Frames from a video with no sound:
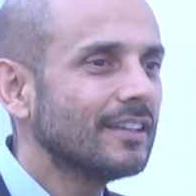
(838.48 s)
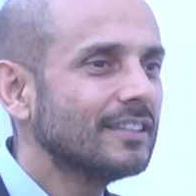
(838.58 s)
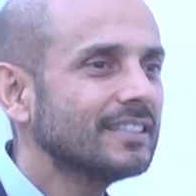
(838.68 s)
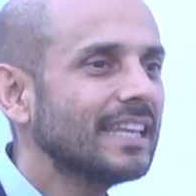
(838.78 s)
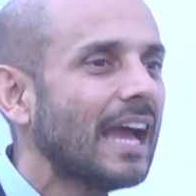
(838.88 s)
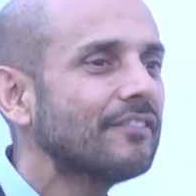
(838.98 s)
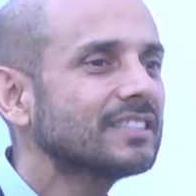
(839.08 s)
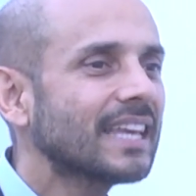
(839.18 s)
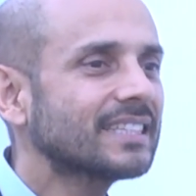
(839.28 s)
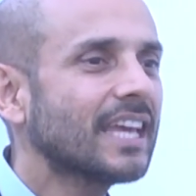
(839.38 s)
Does he have a
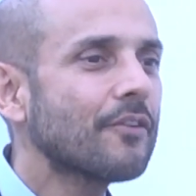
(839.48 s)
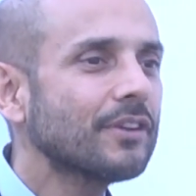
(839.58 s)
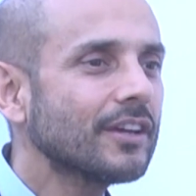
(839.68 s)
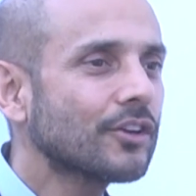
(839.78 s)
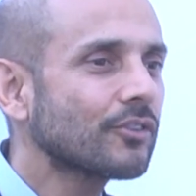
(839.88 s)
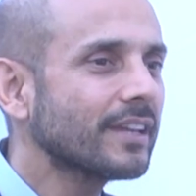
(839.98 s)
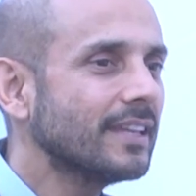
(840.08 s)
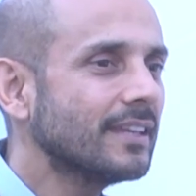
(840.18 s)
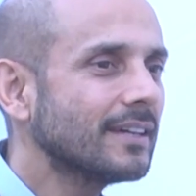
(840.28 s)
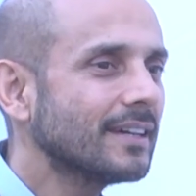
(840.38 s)
sectarian
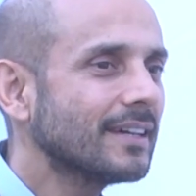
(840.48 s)
creed?